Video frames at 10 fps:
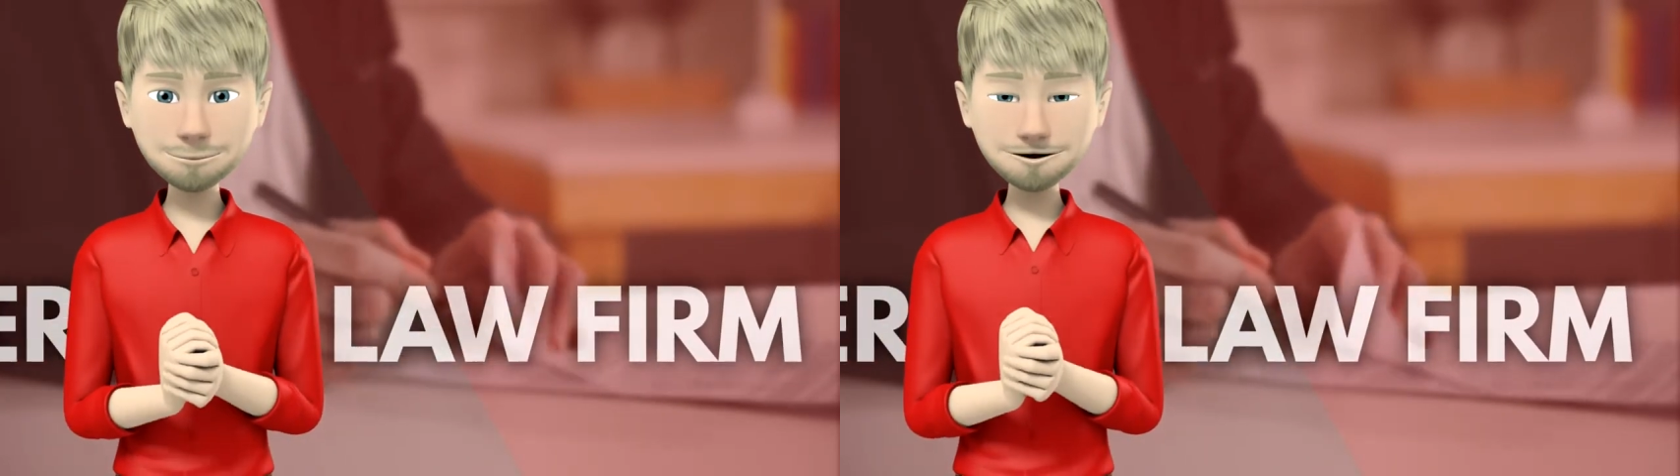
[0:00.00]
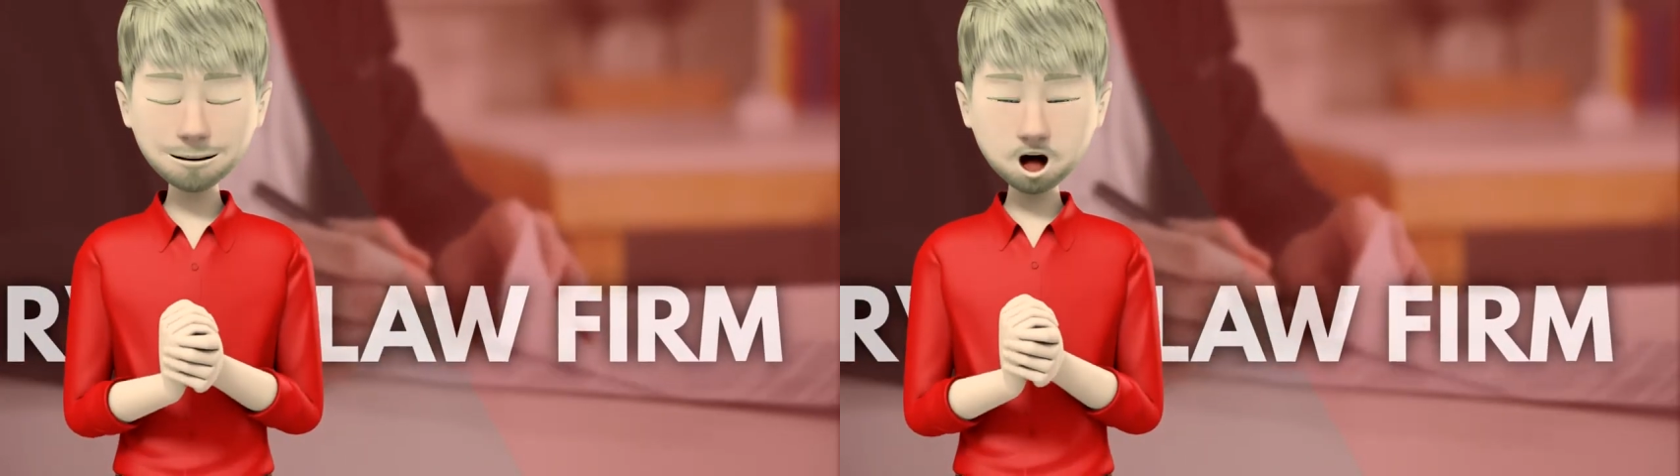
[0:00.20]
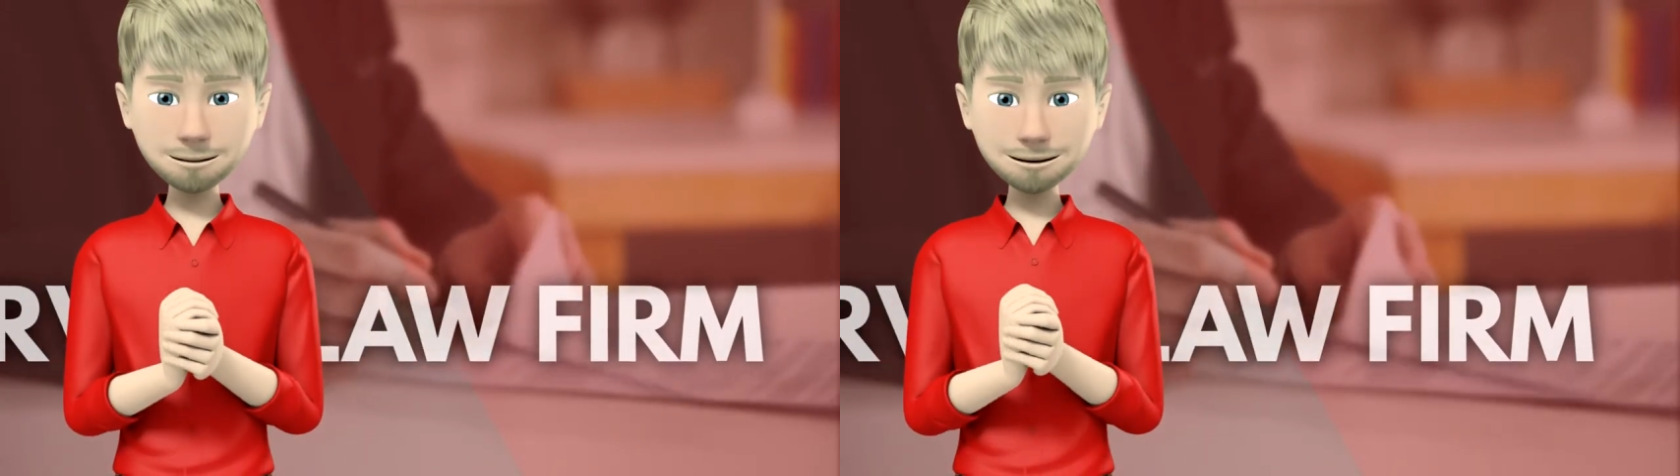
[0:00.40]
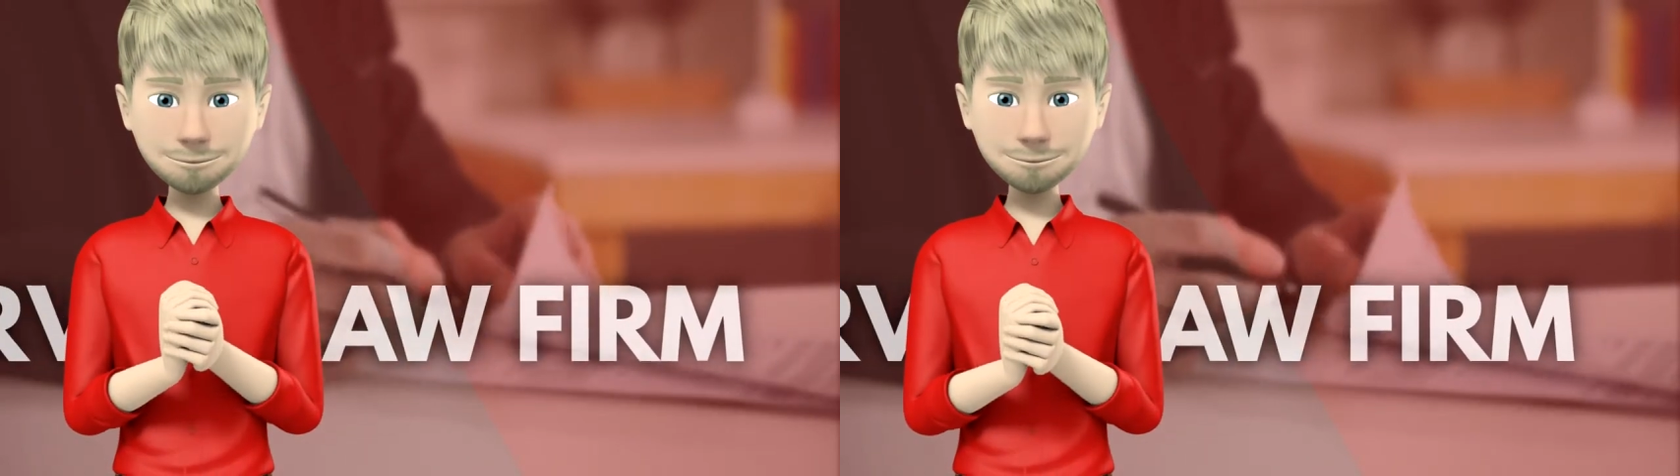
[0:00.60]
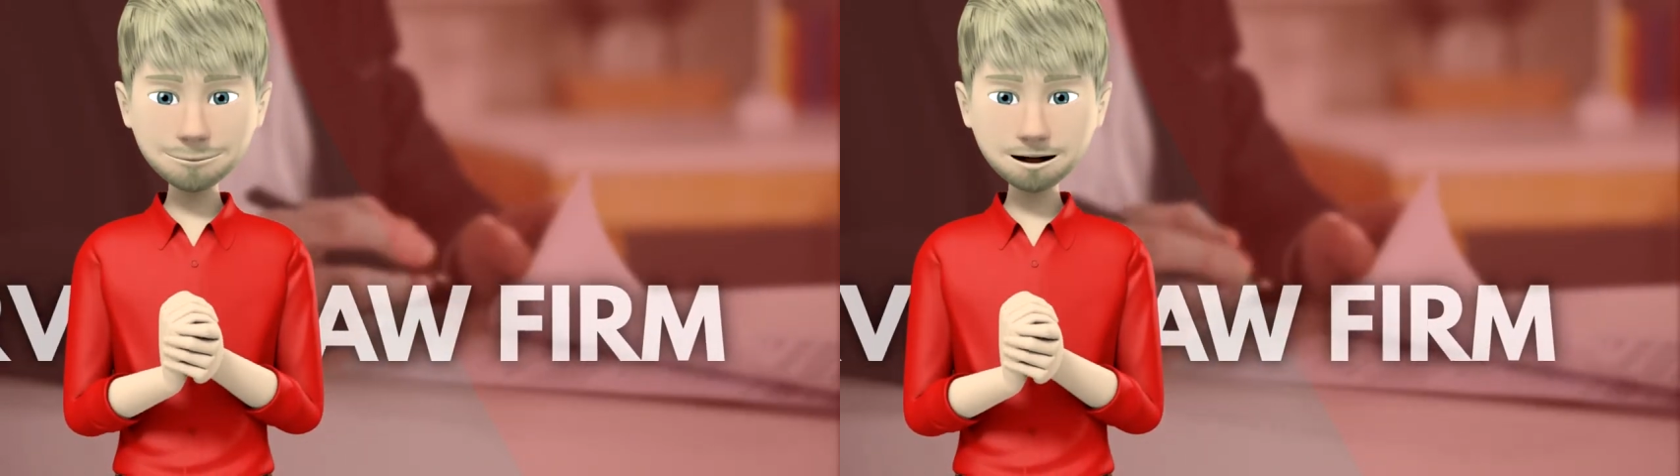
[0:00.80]
This way,
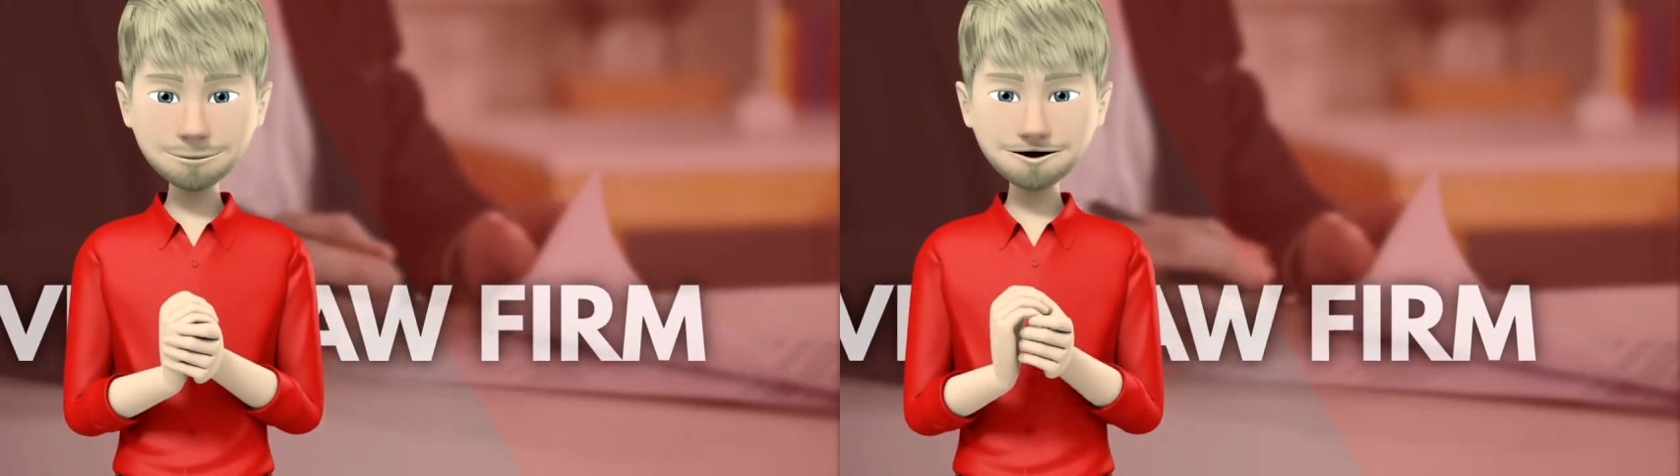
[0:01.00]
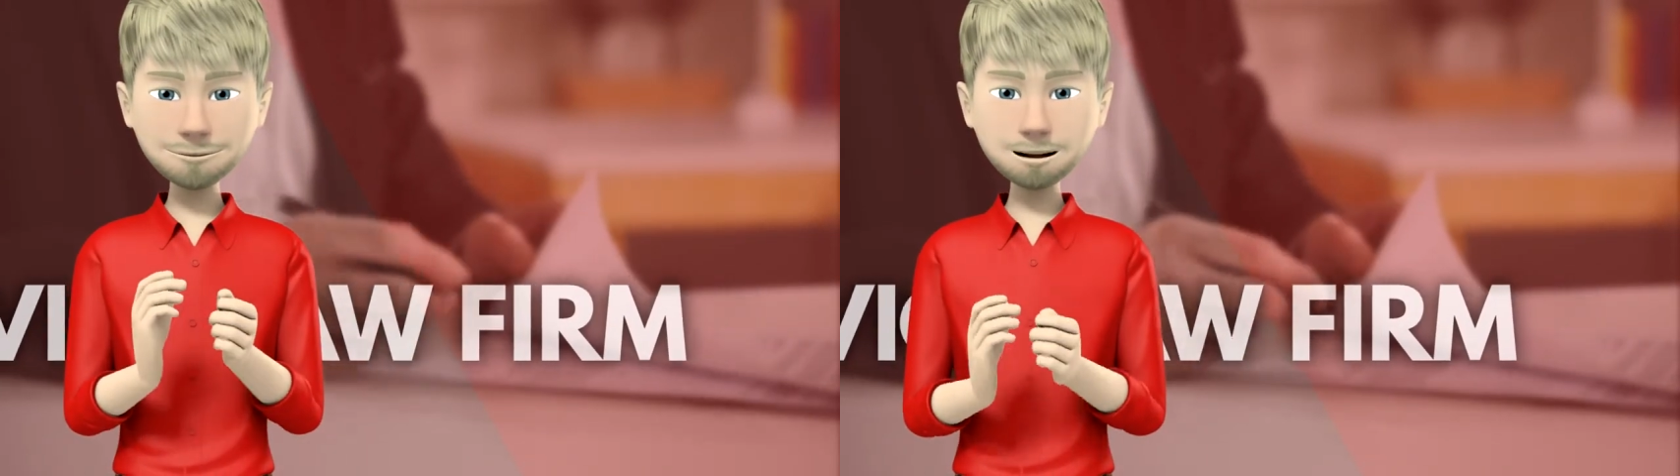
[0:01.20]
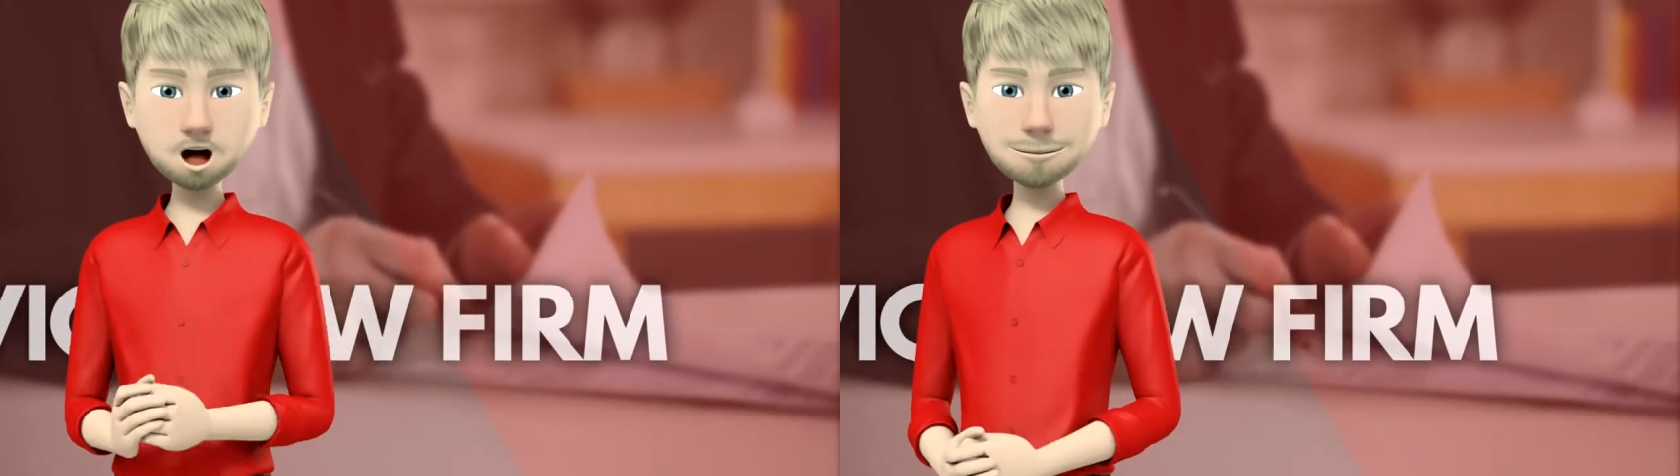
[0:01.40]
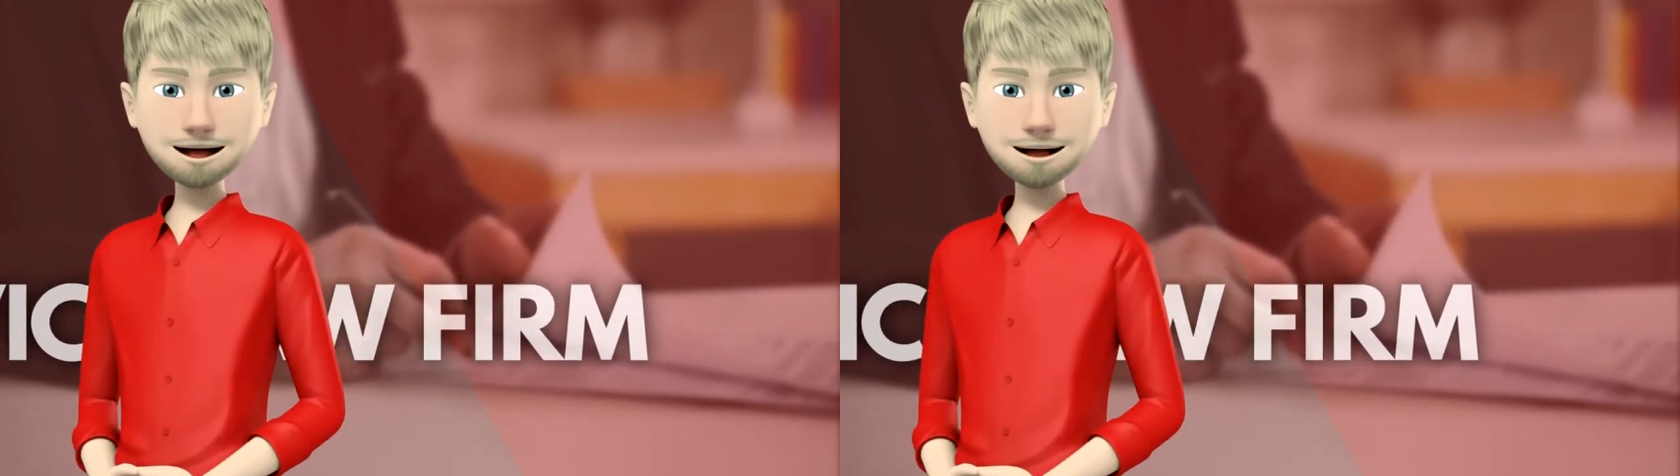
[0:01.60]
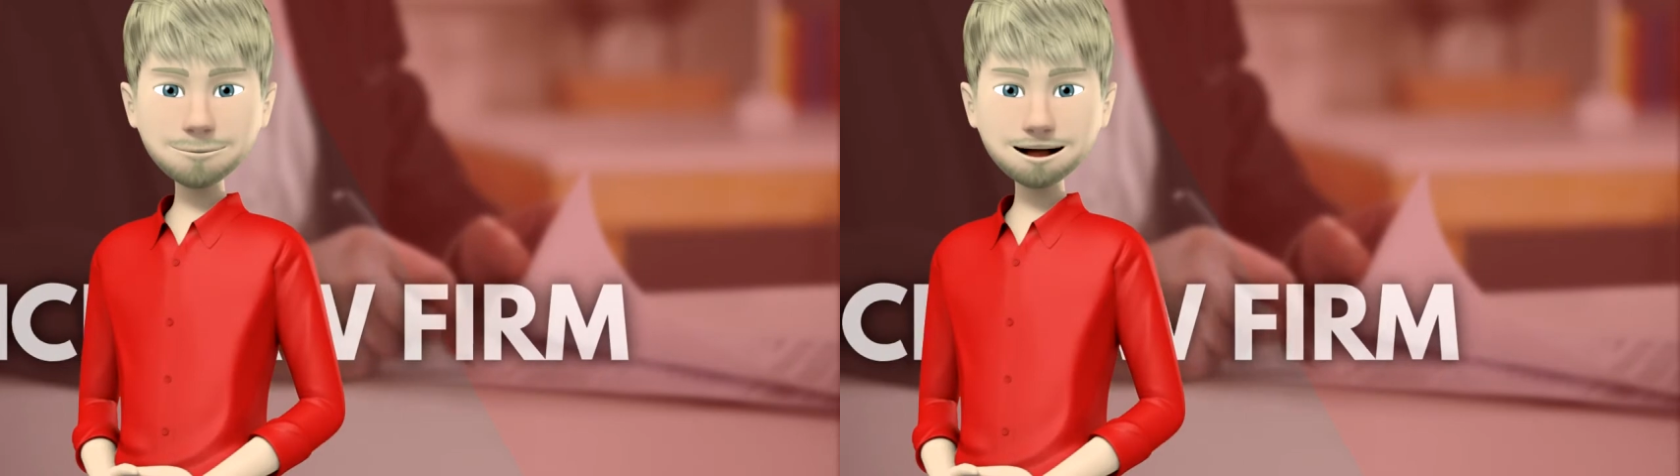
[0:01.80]
you don't have to worry